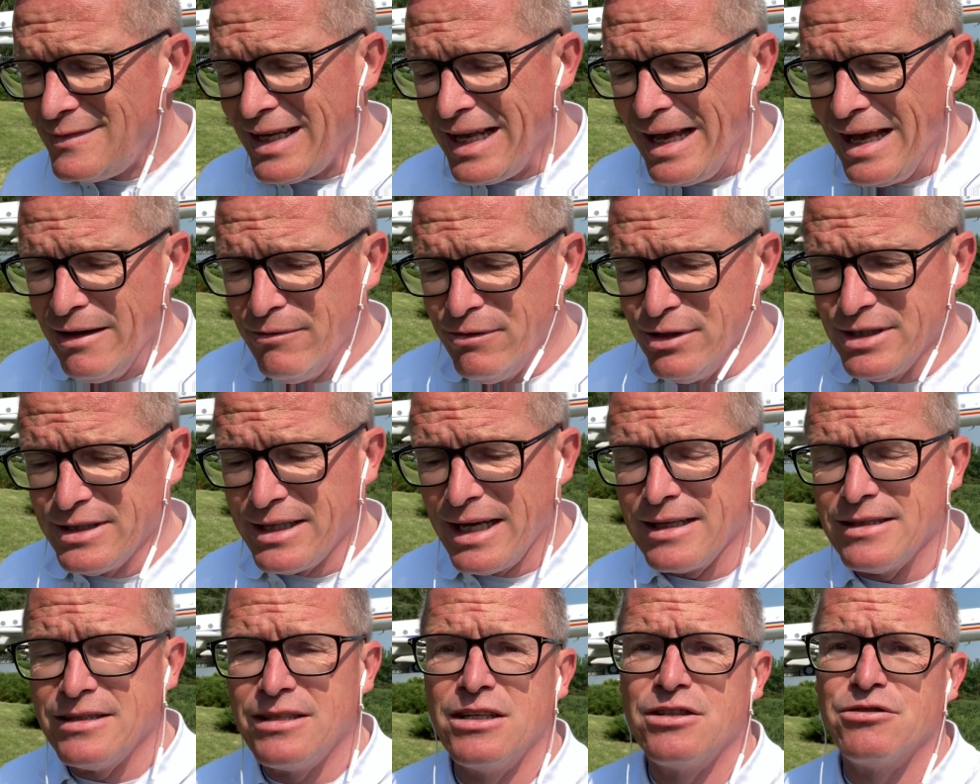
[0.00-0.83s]
Every
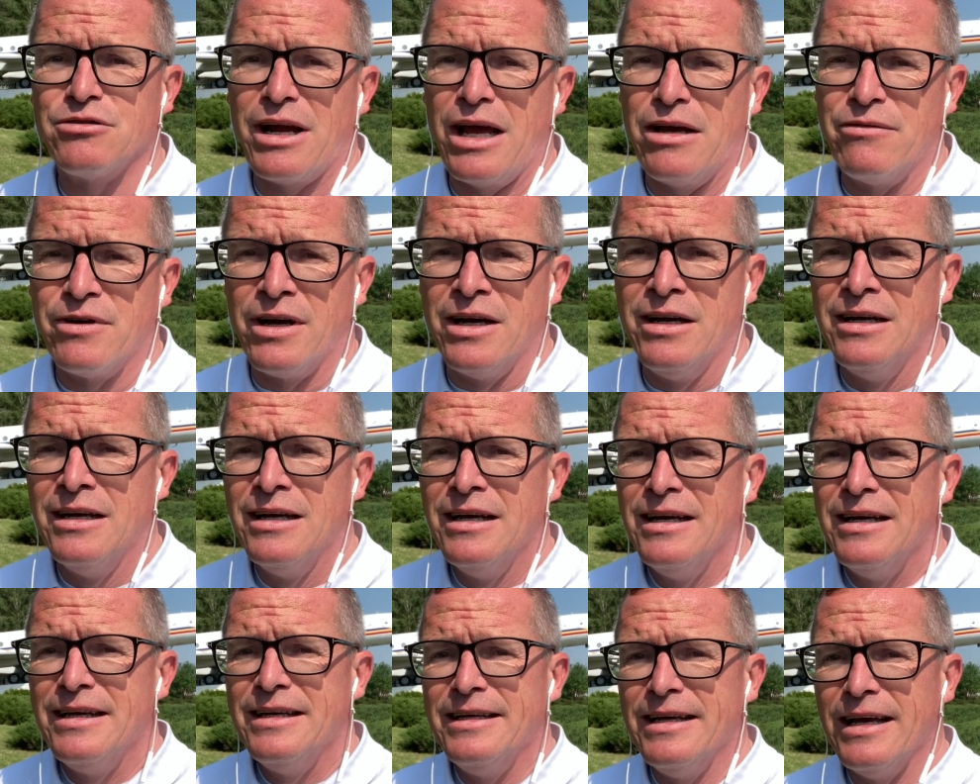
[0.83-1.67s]
taxi driver
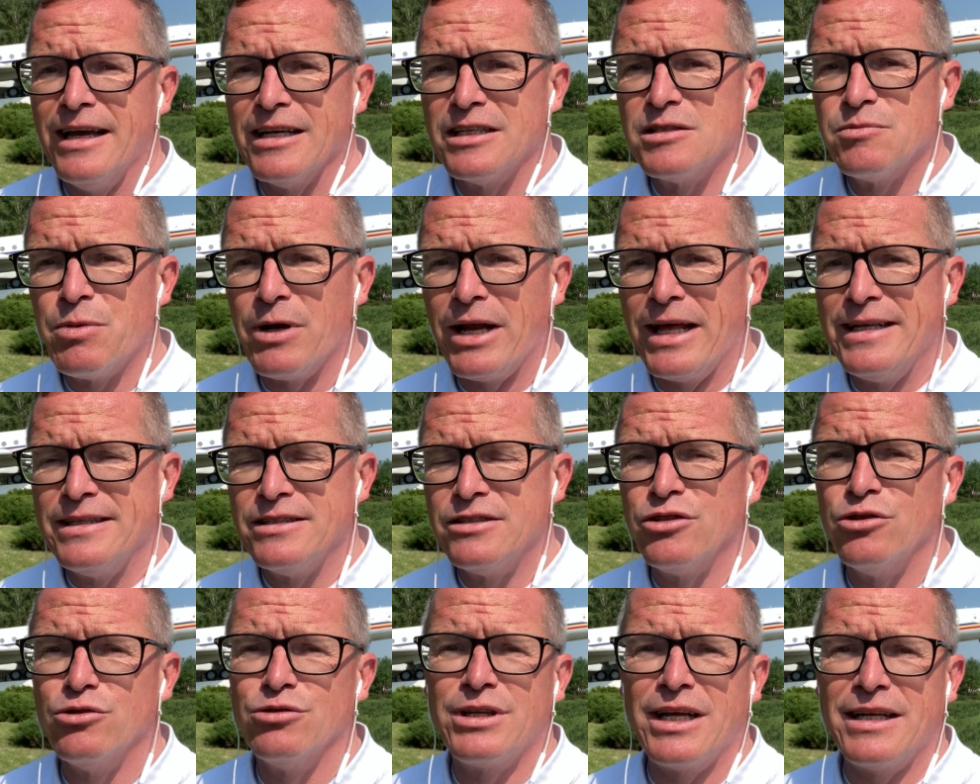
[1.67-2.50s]
here
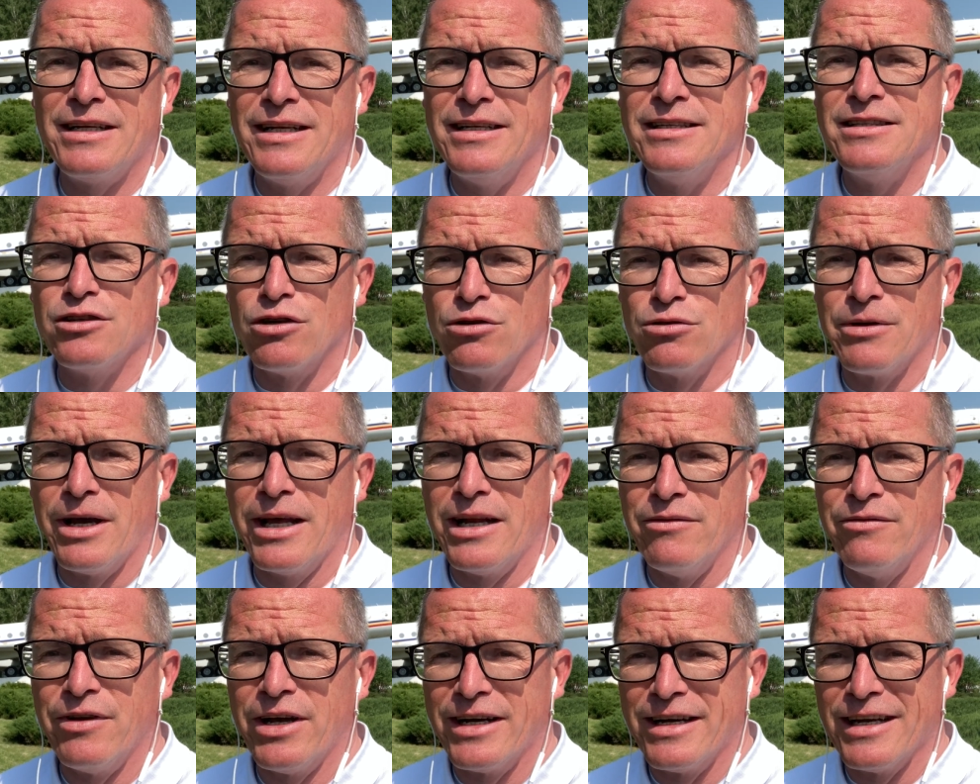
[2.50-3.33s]
explains you that it's
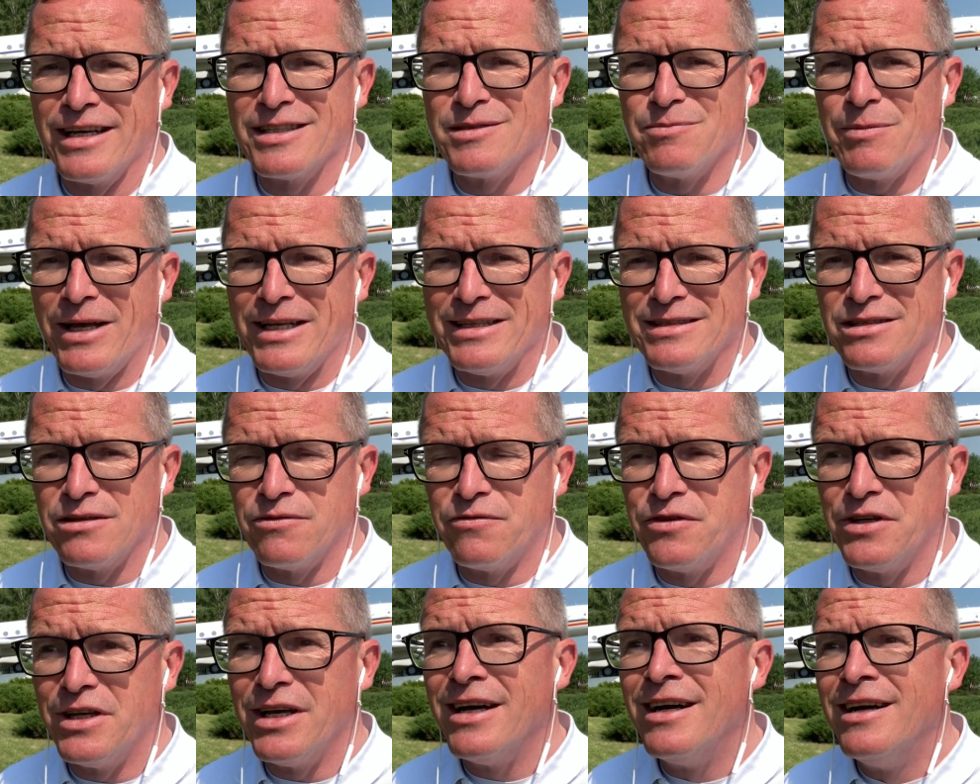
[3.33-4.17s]
already very expensive
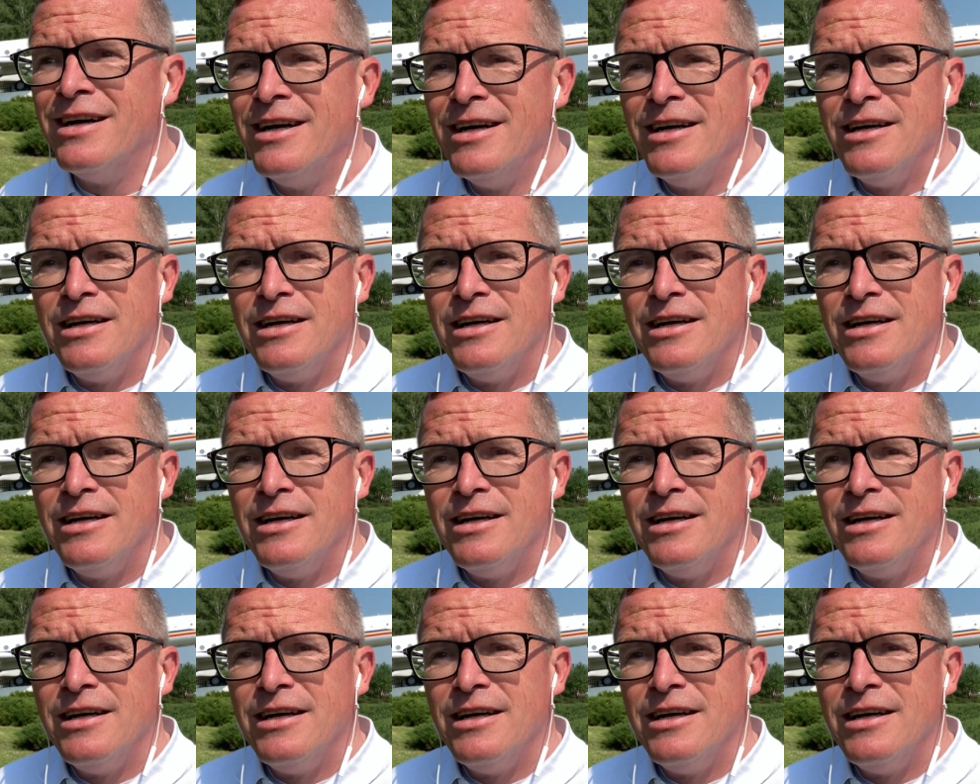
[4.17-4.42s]
here.